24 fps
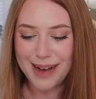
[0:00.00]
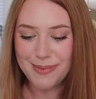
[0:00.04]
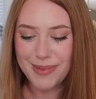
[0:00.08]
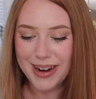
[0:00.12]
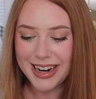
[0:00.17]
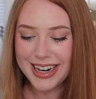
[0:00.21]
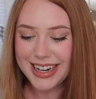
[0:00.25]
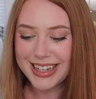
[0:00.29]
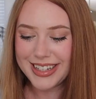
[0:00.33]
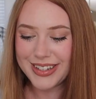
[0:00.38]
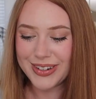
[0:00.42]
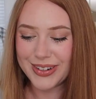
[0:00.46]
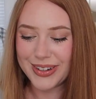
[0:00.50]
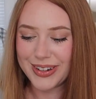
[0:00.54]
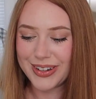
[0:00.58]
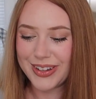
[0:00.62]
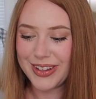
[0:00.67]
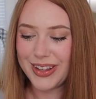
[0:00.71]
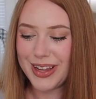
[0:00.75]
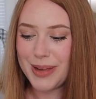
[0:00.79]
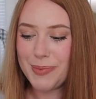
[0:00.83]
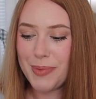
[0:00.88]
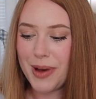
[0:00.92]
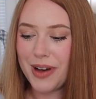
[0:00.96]
might insert a
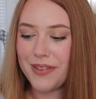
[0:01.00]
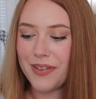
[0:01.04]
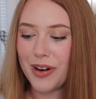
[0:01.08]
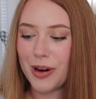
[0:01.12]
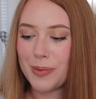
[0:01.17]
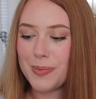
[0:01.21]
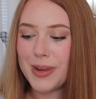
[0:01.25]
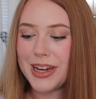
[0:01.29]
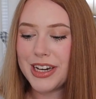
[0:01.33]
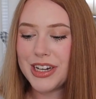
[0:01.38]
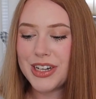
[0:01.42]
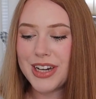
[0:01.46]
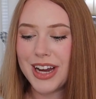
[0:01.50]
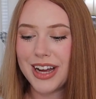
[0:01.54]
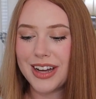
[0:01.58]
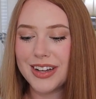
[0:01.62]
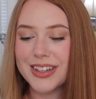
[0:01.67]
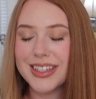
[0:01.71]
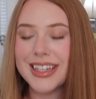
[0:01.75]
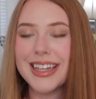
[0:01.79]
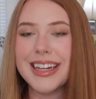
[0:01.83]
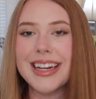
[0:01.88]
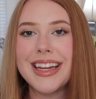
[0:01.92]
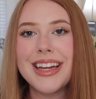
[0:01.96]
clip of our beach
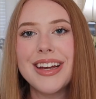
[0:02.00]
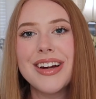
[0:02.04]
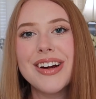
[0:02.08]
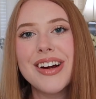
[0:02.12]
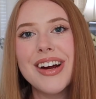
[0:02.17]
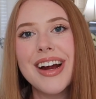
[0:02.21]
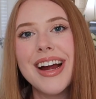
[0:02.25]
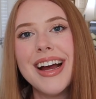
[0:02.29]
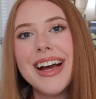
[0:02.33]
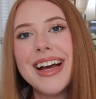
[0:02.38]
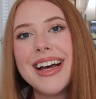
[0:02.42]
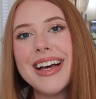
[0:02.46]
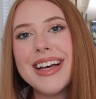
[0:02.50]
towels in here